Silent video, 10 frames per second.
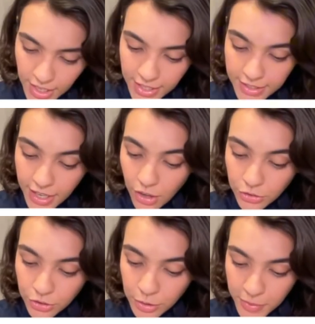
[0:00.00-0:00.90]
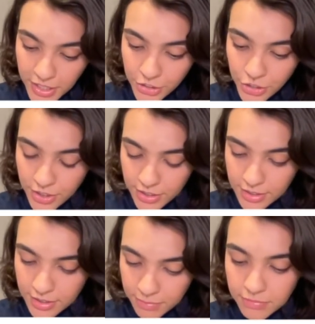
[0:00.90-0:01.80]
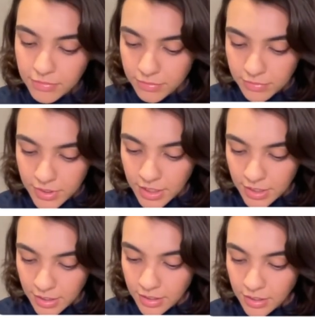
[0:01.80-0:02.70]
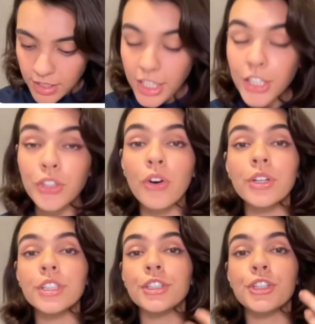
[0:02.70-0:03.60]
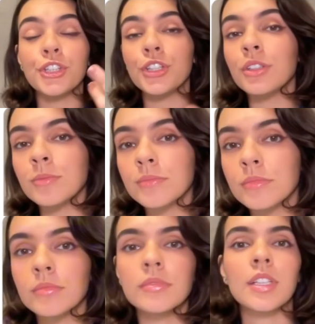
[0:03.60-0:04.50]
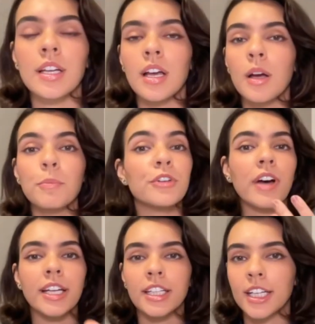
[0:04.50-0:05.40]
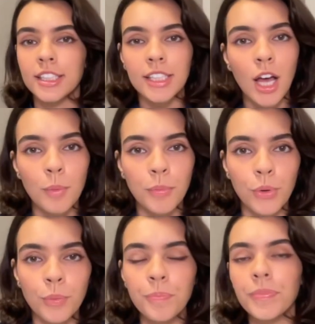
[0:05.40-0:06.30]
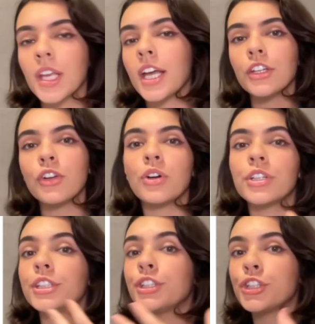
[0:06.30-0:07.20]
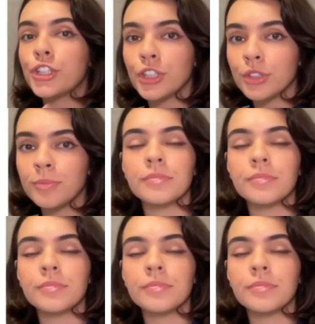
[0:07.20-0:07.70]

The author mentions in order to provide an example, in order to